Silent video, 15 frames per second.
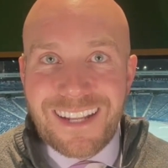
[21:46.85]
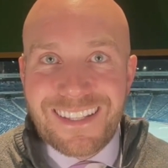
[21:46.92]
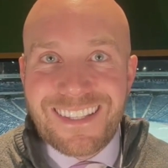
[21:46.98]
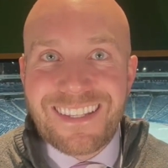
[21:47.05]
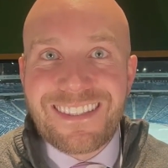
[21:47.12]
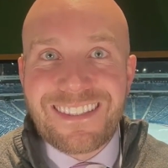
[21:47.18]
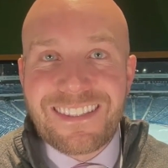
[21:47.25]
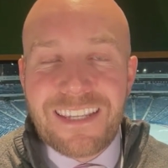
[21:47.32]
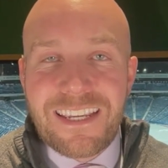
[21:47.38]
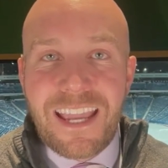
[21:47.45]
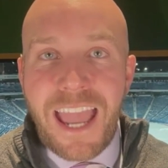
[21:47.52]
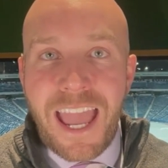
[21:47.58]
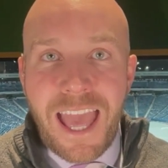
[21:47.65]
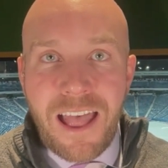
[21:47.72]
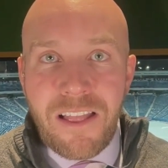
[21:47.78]
to see
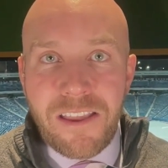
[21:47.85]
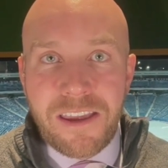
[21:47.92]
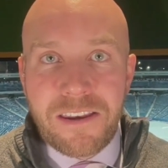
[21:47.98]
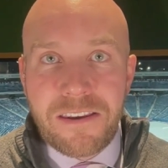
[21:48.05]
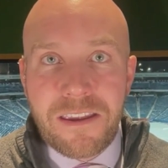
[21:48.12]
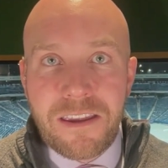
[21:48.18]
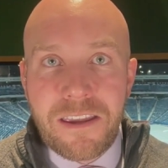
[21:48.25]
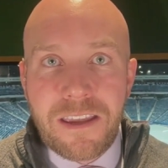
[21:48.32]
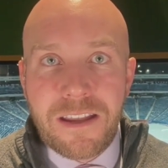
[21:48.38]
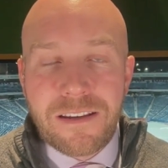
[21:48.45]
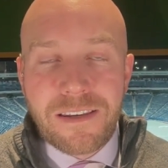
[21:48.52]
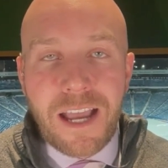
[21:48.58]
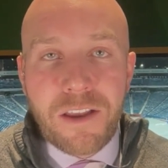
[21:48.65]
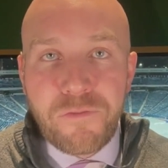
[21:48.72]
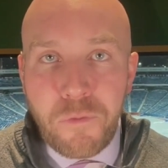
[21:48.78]
Allen
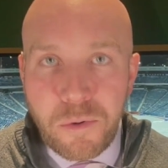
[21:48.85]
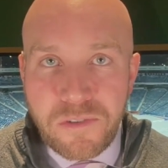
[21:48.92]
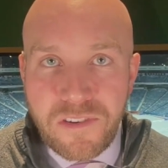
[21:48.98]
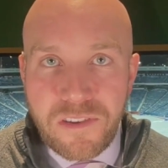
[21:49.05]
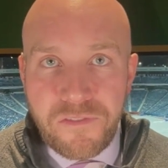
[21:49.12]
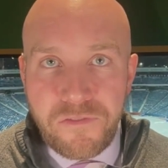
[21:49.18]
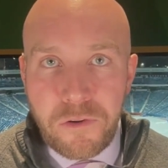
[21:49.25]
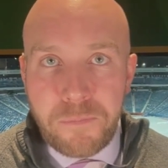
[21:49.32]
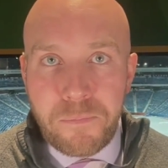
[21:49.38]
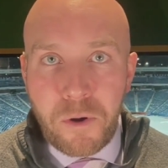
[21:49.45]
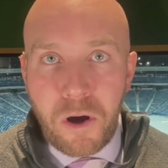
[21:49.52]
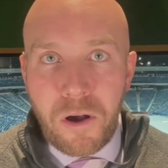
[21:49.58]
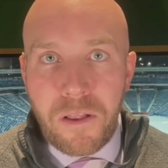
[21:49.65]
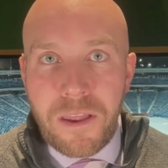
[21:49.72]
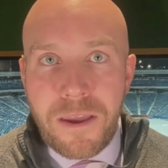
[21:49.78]
not forcing the
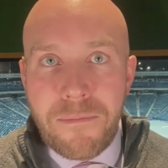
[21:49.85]
football,